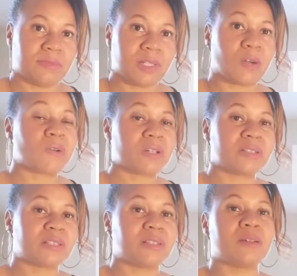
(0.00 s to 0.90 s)

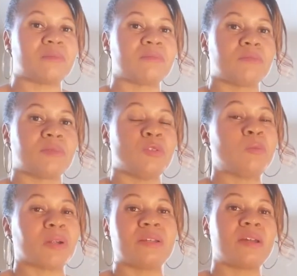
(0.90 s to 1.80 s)
according to them you
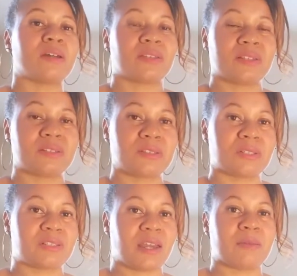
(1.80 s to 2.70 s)
bring nothing to
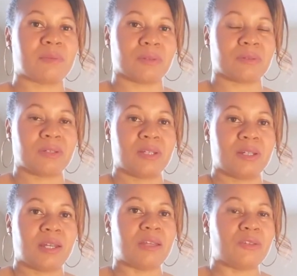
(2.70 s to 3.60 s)
the table
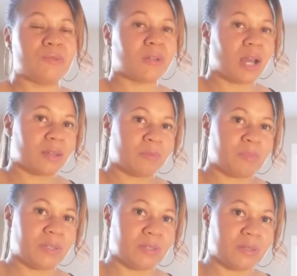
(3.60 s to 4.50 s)
and you got to
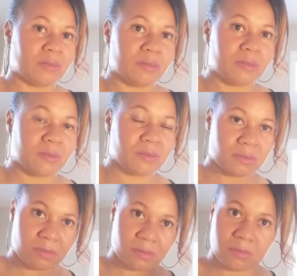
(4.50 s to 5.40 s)
be
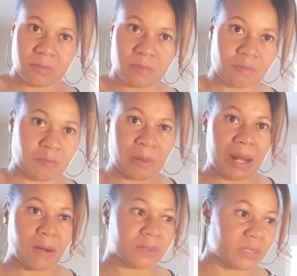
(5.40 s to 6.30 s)

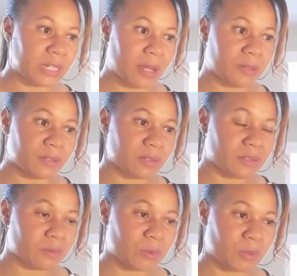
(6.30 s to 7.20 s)
bowing down to
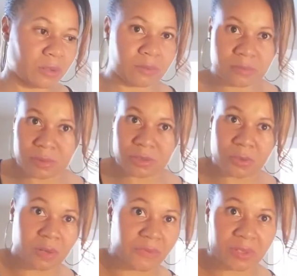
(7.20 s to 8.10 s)
them or
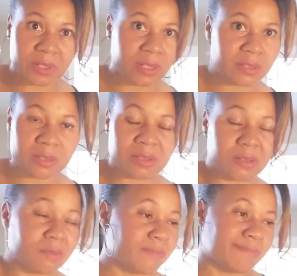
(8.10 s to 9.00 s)
scruffing to get to
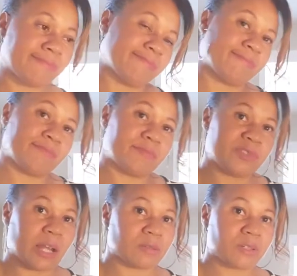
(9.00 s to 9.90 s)
them.
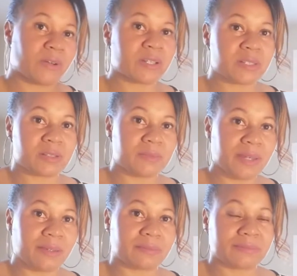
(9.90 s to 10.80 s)
Sounds crazy to
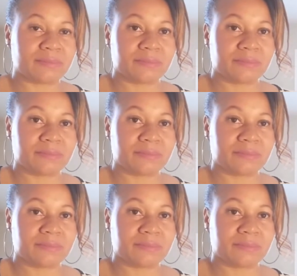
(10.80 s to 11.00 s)
me.